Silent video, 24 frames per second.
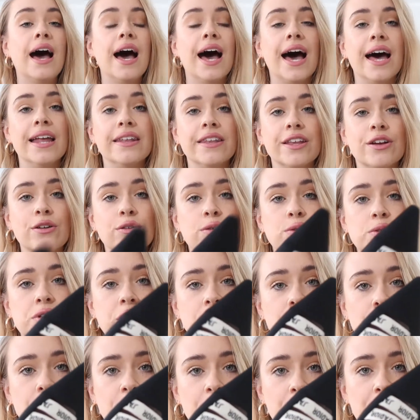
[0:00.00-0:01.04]
And they
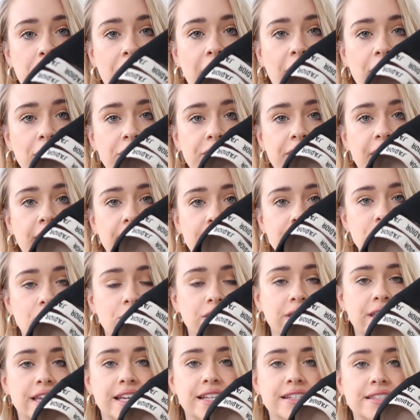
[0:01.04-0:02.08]
also look perfect
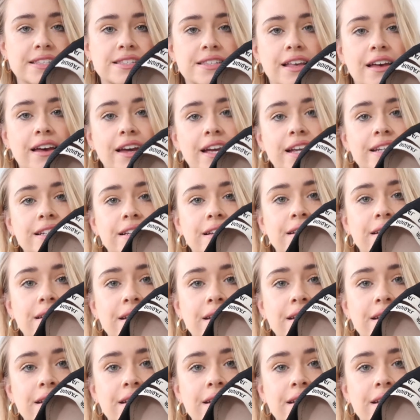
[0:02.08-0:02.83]
on the inside